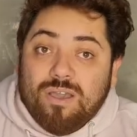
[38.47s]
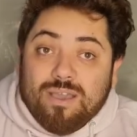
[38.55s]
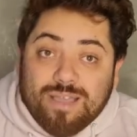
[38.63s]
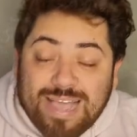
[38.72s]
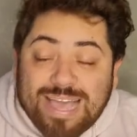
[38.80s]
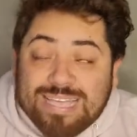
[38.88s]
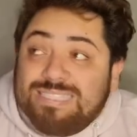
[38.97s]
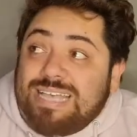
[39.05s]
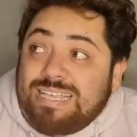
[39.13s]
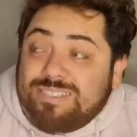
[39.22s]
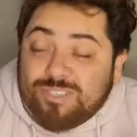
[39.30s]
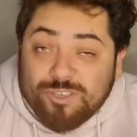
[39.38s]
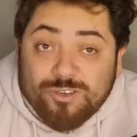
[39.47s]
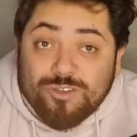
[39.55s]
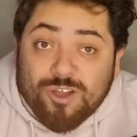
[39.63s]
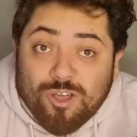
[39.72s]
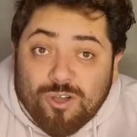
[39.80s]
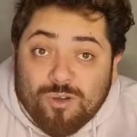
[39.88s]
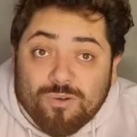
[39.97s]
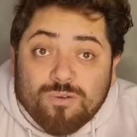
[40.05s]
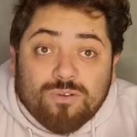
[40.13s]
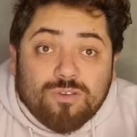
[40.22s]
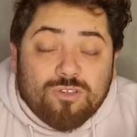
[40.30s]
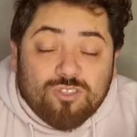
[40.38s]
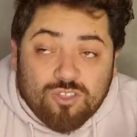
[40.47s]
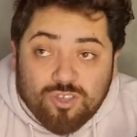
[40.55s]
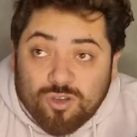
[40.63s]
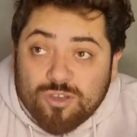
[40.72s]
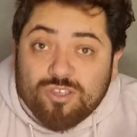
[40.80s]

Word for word: Guys, as you know, Joe